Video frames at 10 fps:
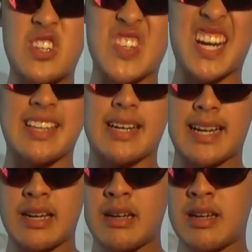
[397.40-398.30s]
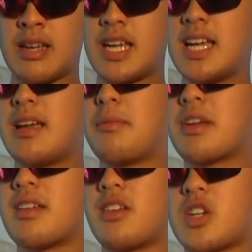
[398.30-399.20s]
strike line,
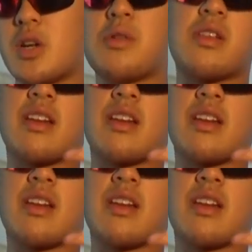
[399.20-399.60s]
because it shows you